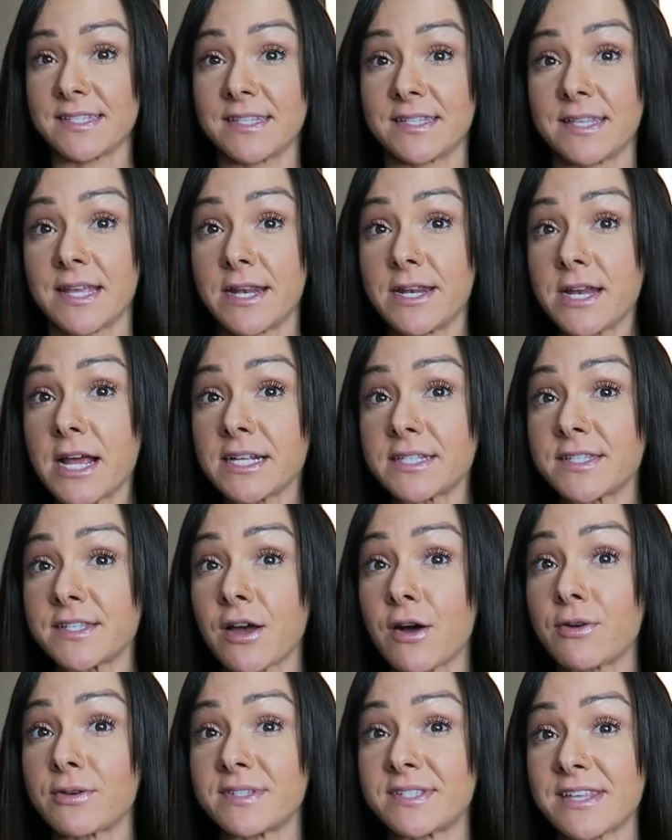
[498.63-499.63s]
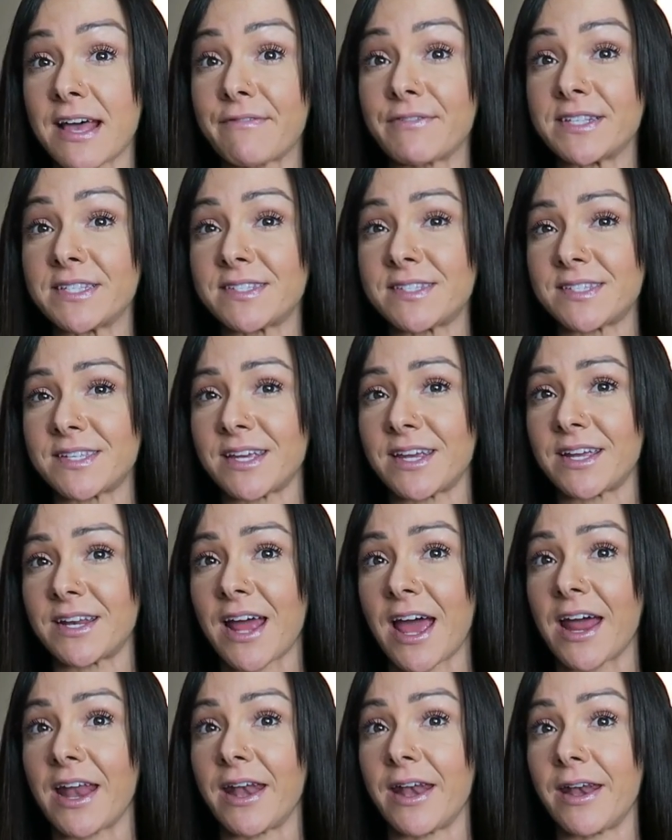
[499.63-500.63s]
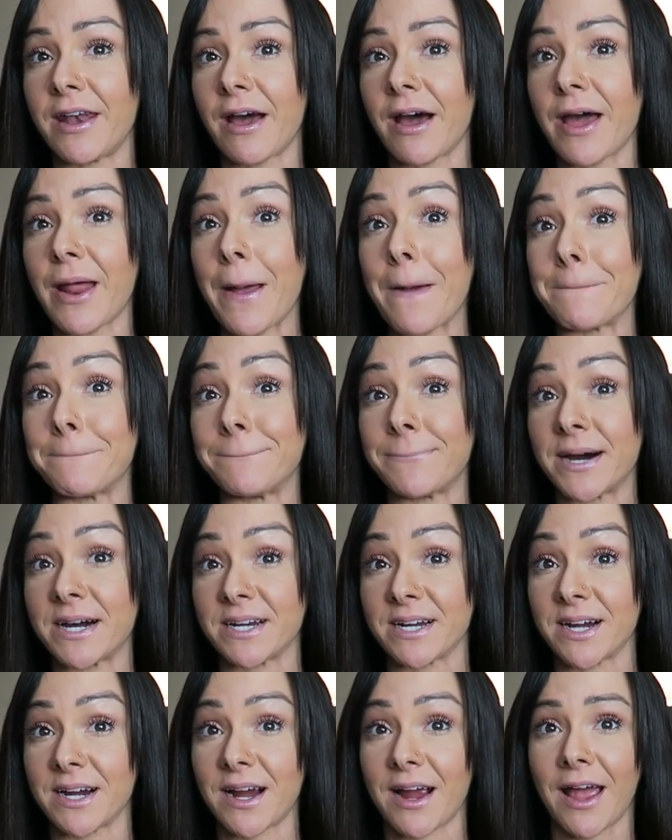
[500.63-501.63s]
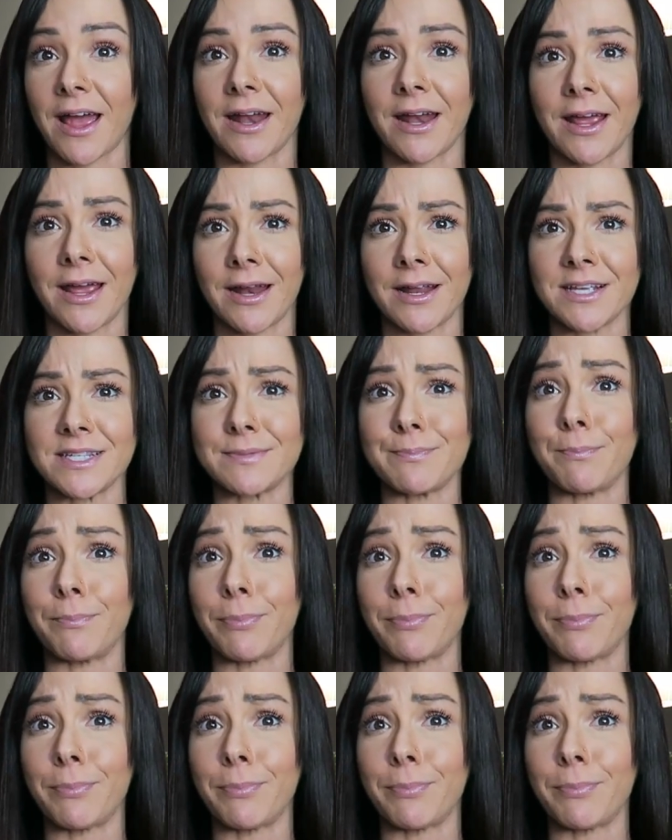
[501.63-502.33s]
This is the NuttZo 7 Seed and Nut butter and it is